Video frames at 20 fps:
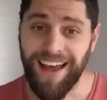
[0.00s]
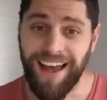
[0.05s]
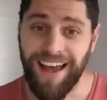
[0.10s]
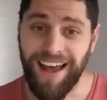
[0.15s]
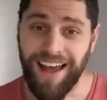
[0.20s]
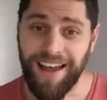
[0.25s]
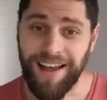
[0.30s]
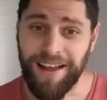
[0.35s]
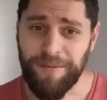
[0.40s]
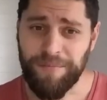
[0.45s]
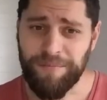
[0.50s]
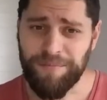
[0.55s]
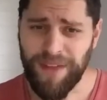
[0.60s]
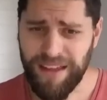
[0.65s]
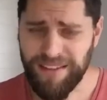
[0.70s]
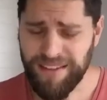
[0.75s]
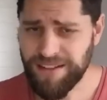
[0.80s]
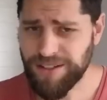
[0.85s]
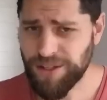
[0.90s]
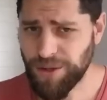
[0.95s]

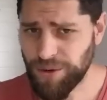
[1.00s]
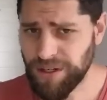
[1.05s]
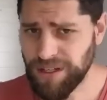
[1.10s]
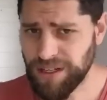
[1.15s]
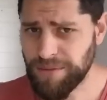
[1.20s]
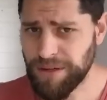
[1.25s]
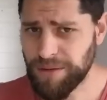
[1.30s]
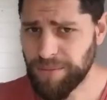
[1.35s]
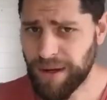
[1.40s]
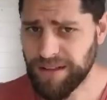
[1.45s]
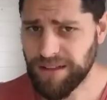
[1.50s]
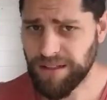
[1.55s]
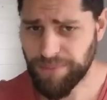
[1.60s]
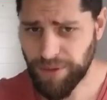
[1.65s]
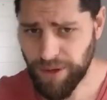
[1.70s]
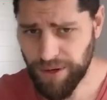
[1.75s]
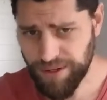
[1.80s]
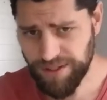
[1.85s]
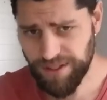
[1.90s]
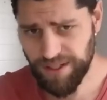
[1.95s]
and then talk a little bit about the
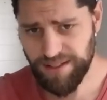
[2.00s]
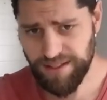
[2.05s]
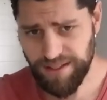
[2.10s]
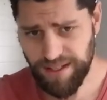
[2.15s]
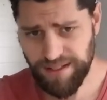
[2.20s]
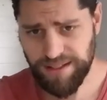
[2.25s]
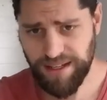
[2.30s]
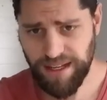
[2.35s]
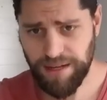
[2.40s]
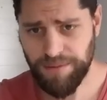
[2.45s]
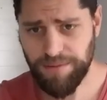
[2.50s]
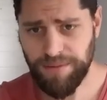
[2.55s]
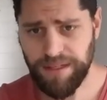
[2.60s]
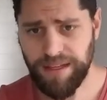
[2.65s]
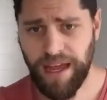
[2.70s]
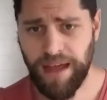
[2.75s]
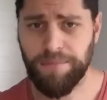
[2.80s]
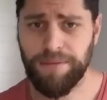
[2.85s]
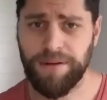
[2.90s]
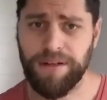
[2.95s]
process that's going to be
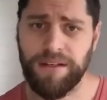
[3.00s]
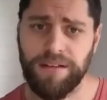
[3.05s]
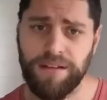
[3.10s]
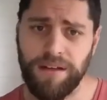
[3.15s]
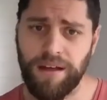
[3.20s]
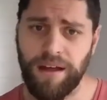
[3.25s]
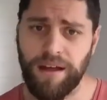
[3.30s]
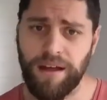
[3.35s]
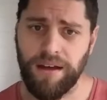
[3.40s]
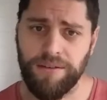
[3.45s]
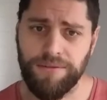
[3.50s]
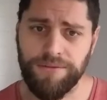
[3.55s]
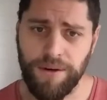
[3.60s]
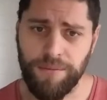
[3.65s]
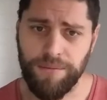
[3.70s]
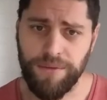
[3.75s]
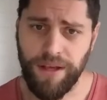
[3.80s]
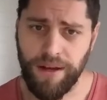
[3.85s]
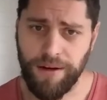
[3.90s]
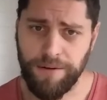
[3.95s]
happening
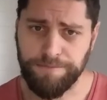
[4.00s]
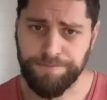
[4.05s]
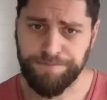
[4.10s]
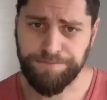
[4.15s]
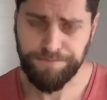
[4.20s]
from here.